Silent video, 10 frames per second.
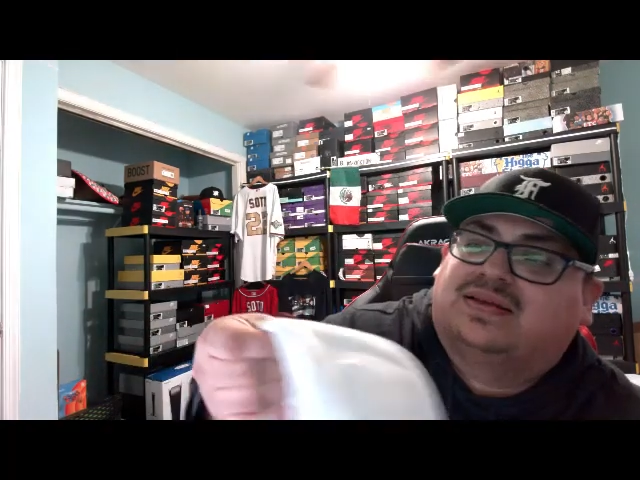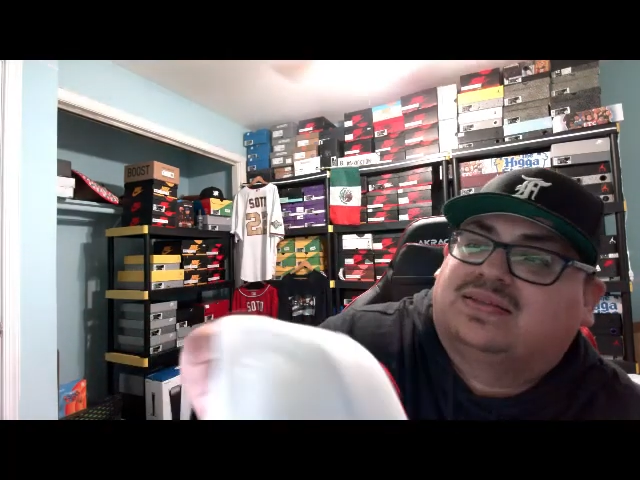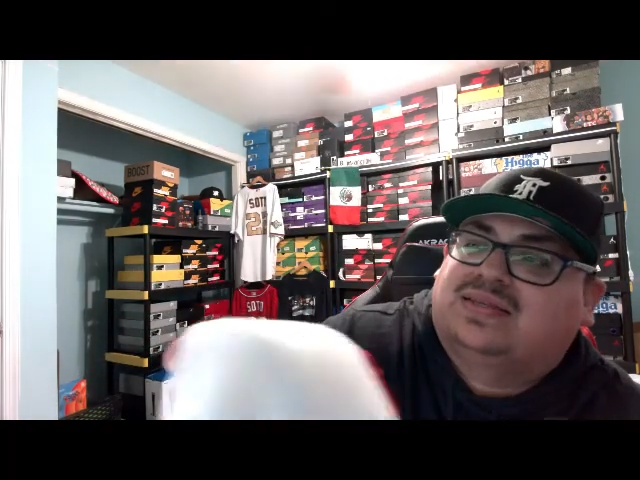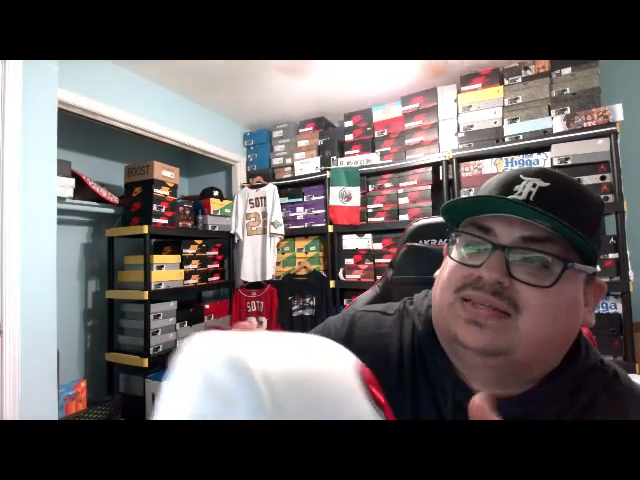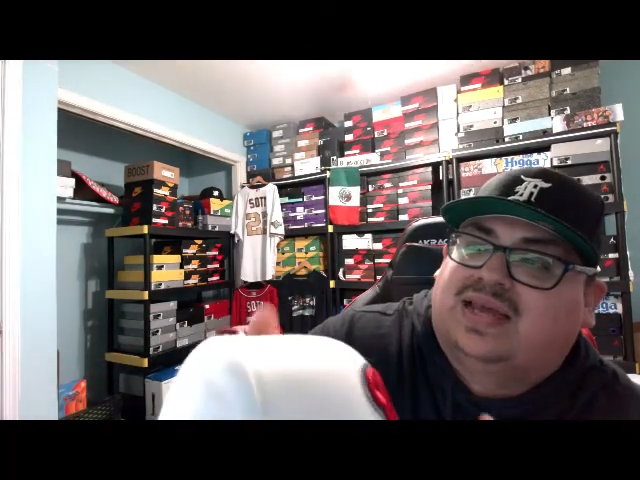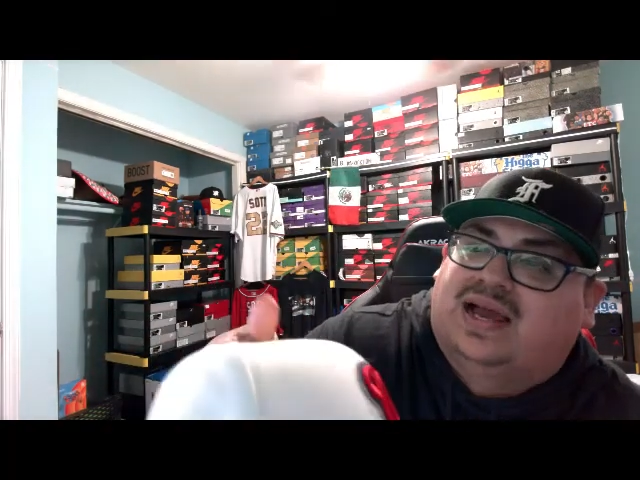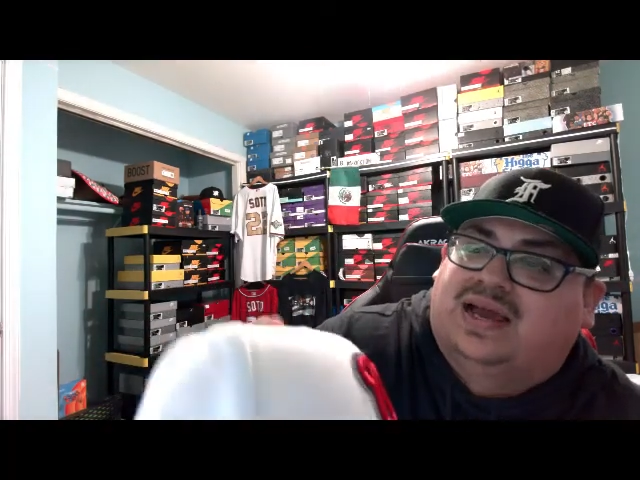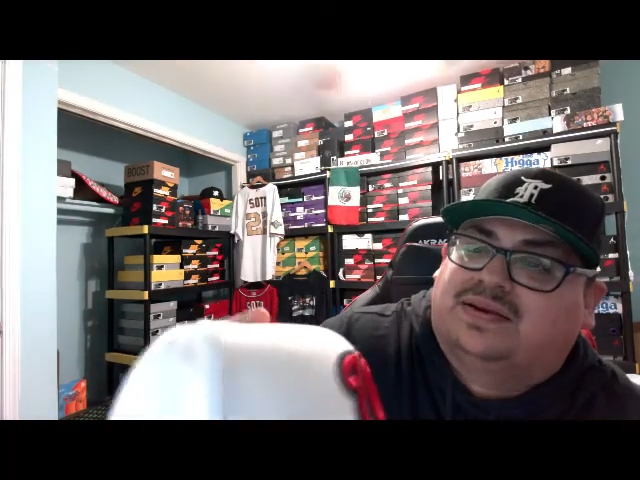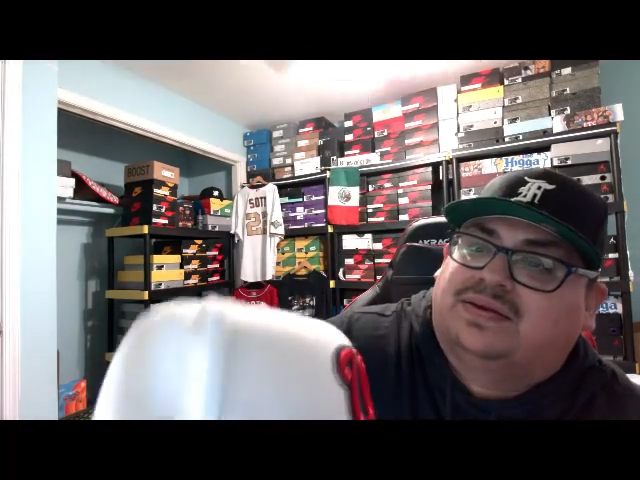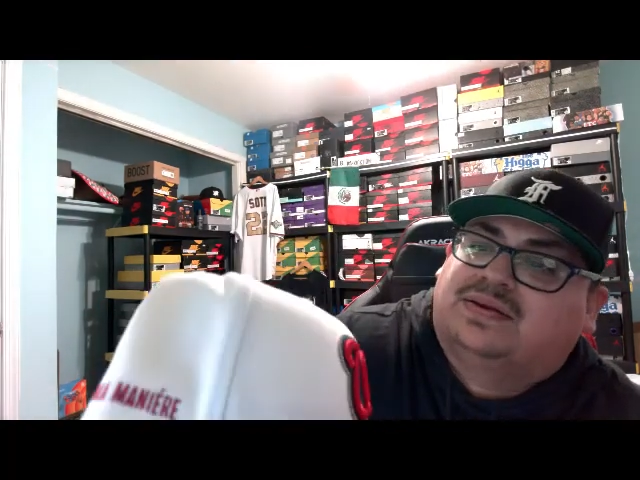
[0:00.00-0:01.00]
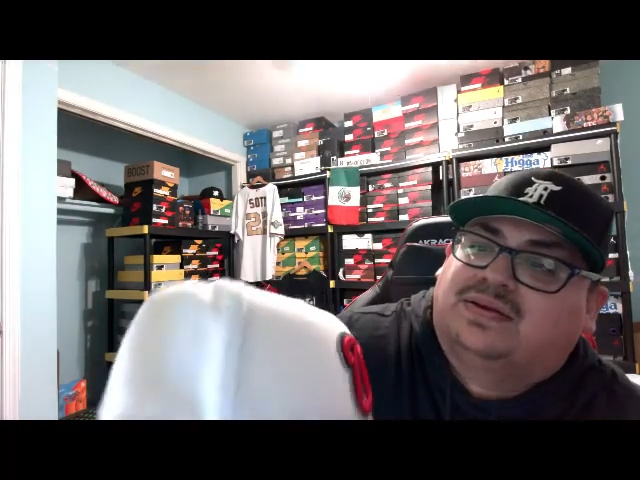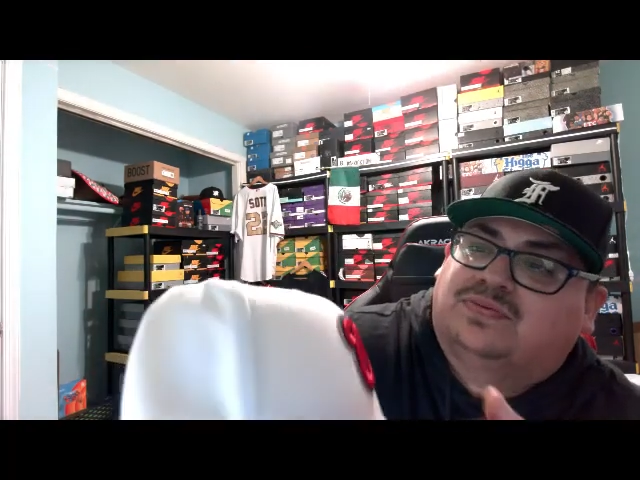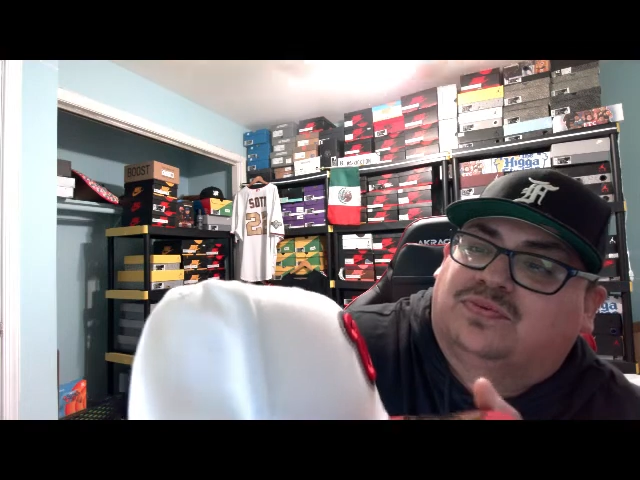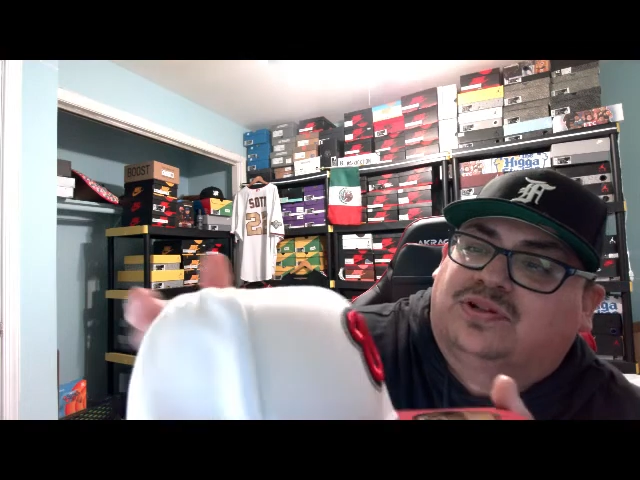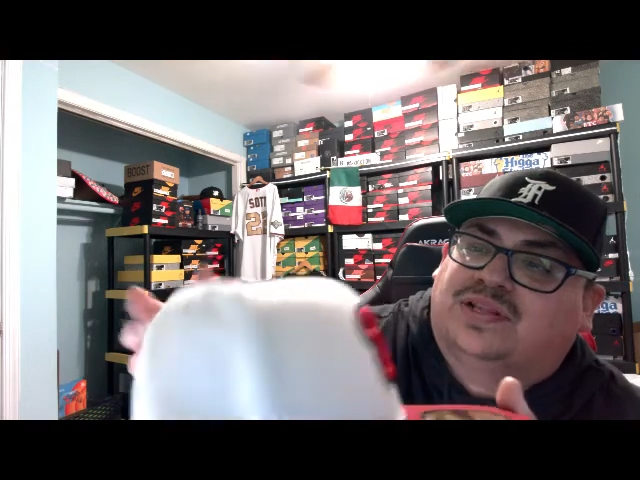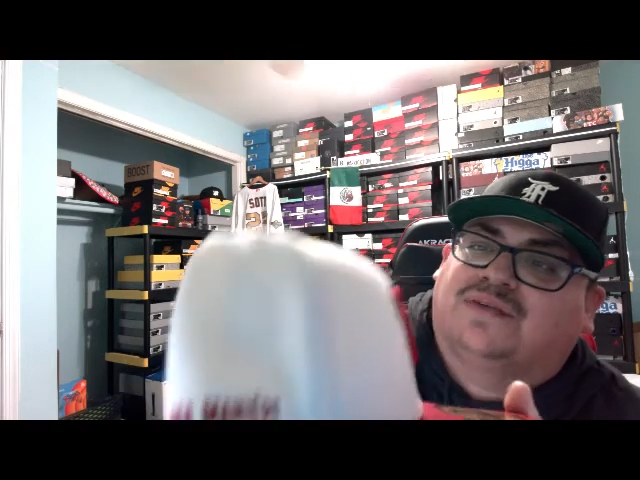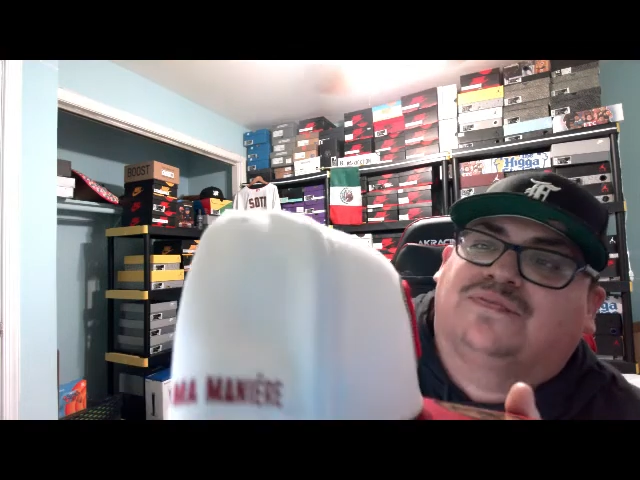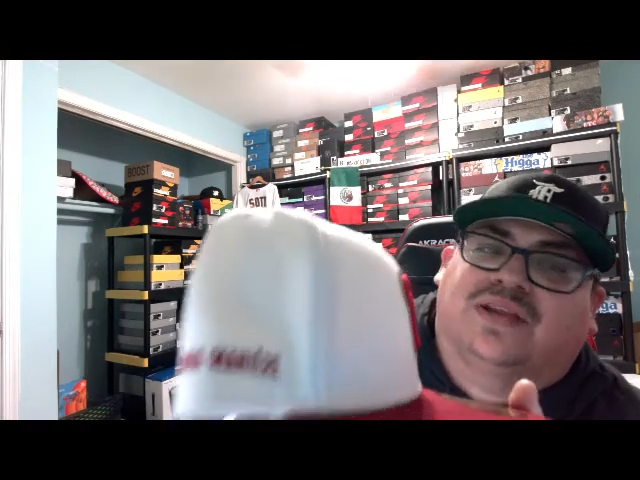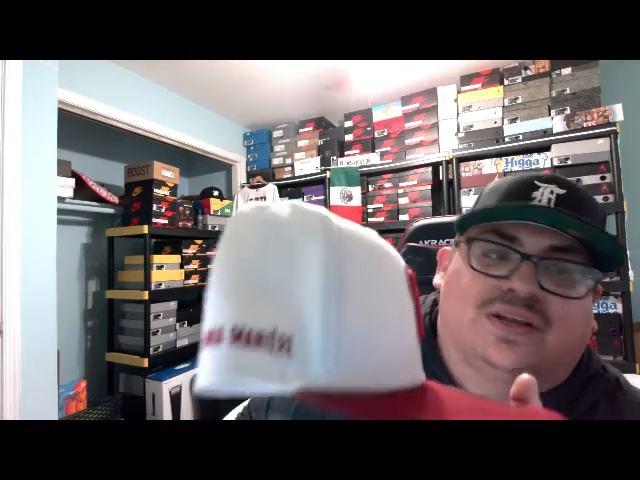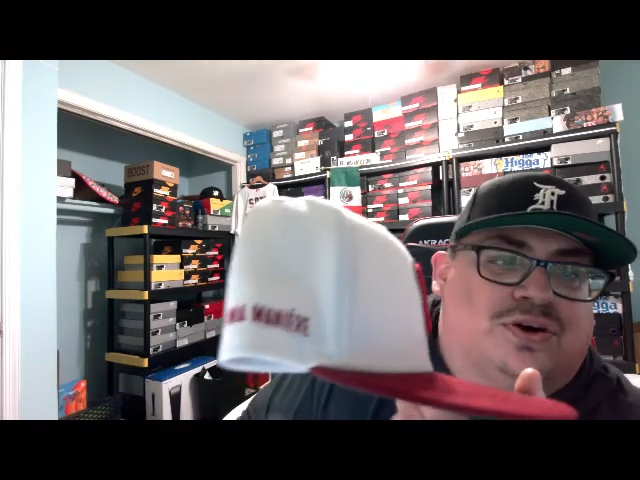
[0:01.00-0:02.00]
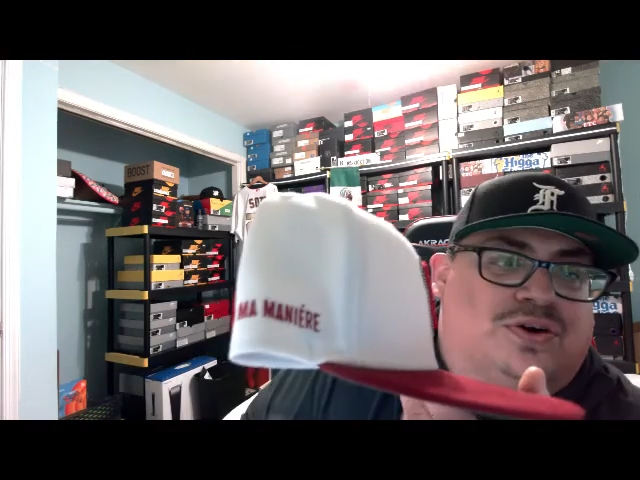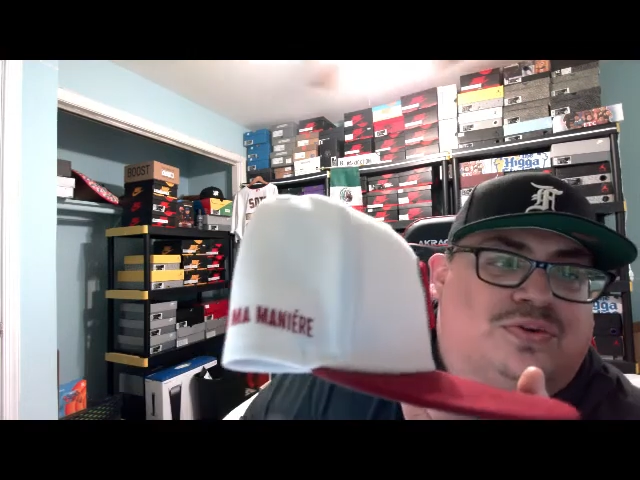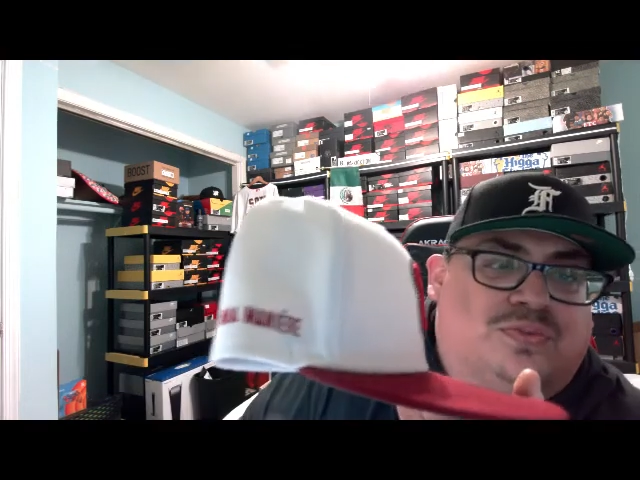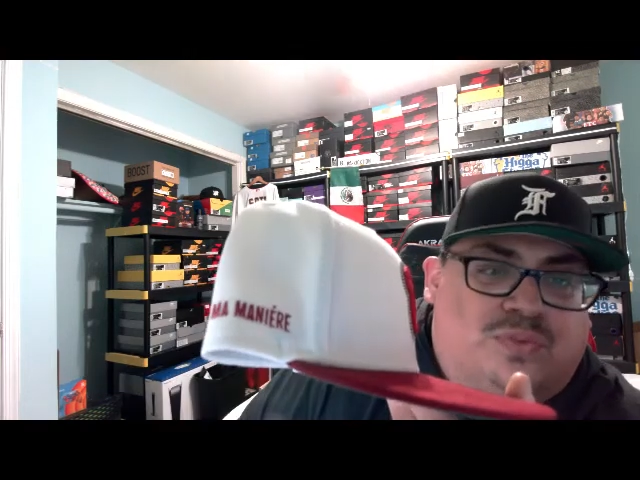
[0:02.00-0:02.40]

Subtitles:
This hat would definitely go